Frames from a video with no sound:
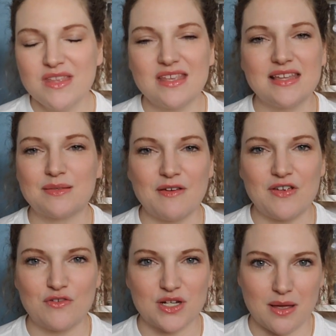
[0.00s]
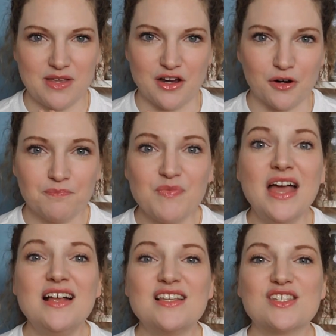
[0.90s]
It's my favorite time of year.
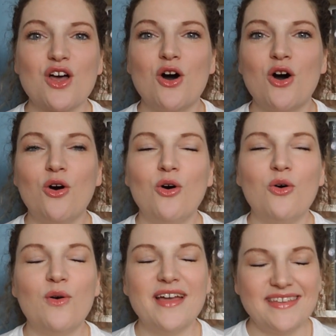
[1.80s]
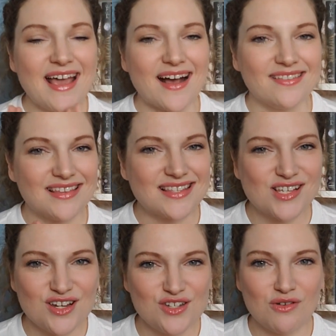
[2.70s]
So, yeah, that's
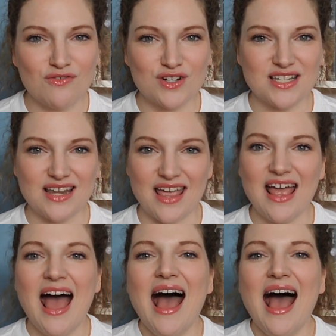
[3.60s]
gonna do it for today.